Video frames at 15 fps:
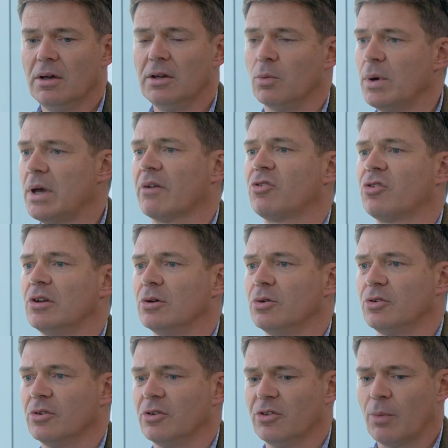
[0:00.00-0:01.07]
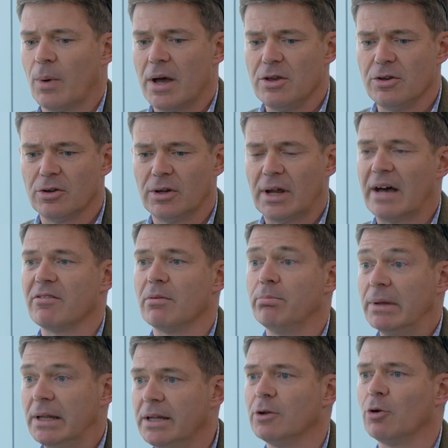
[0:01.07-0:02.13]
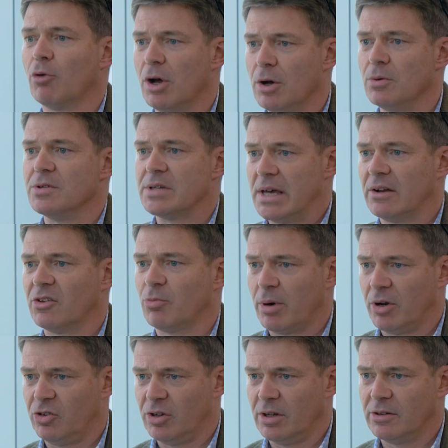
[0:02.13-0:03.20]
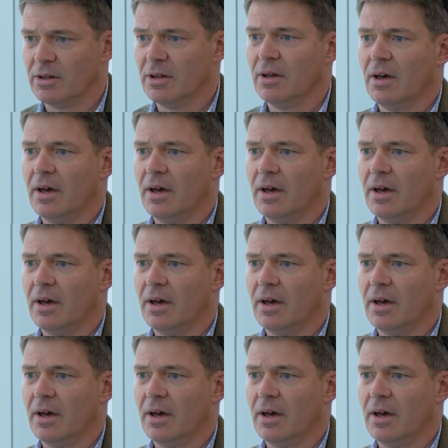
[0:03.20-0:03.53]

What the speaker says: We have solutions where you can have 1 billion rows in a spreadsheet,